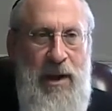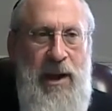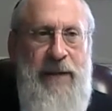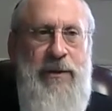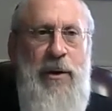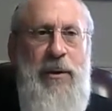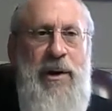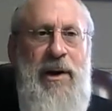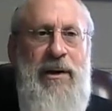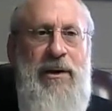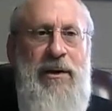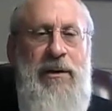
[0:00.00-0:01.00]
Even though we
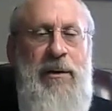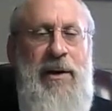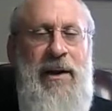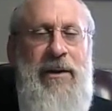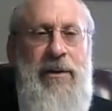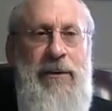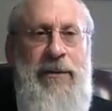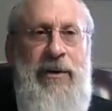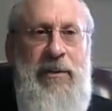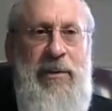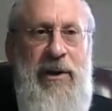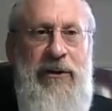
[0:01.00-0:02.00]
don't have to
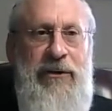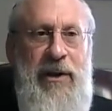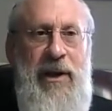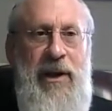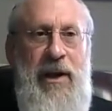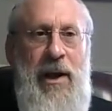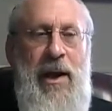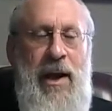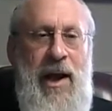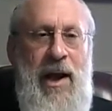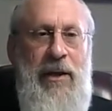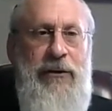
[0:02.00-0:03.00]
visibly see
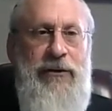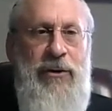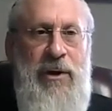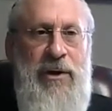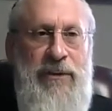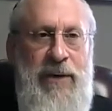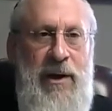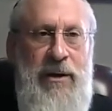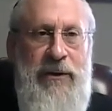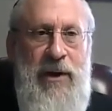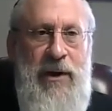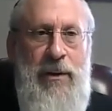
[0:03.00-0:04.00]
how stirring the fire
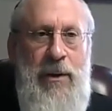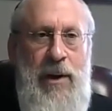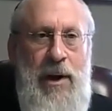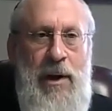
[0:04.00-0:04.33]
is going to